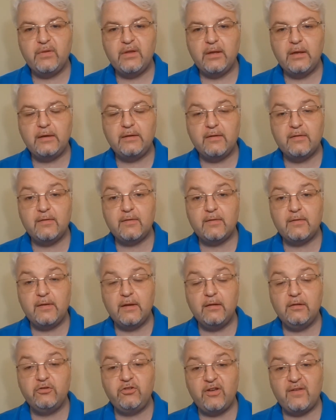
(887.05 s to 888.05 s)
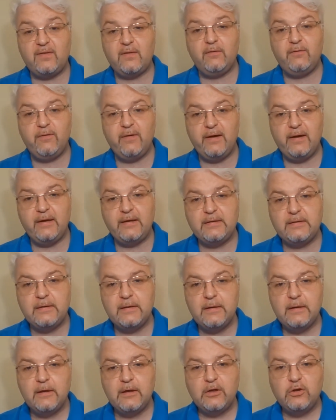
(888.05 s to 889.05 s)
it is still justified
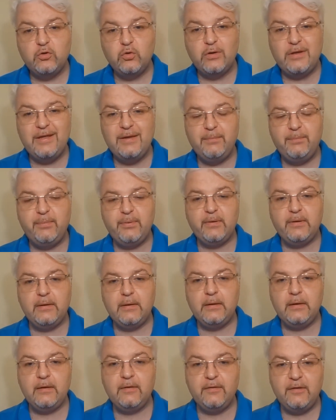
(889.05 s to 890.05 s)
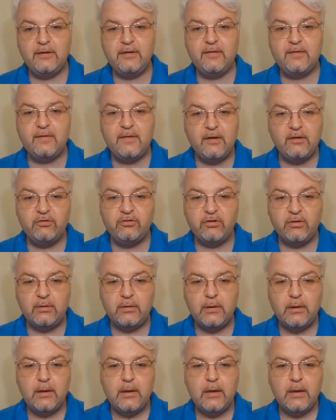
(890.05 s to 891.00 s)
to keep the distinction.